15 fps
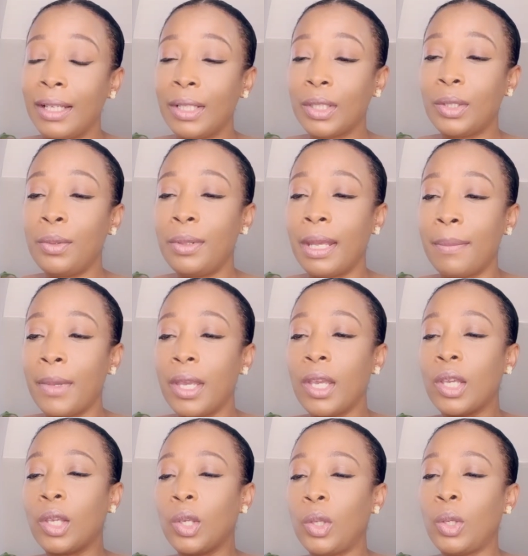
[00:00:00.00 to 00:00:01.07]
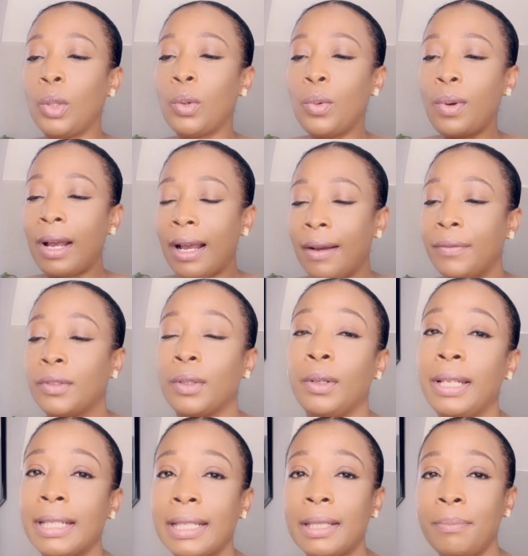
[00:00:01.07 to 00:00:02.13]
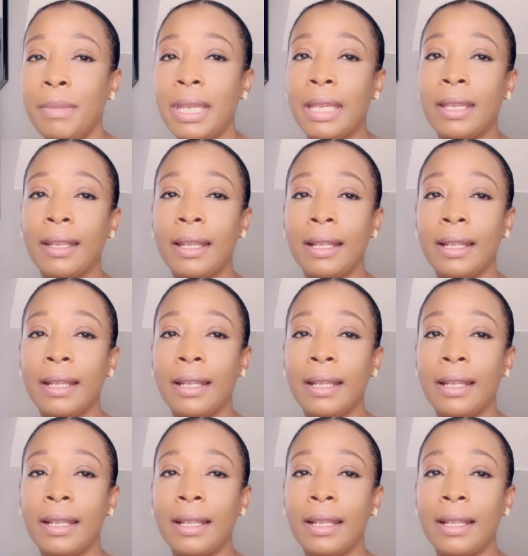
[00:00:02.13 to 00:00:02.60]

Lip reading: to them. You have to. This is me.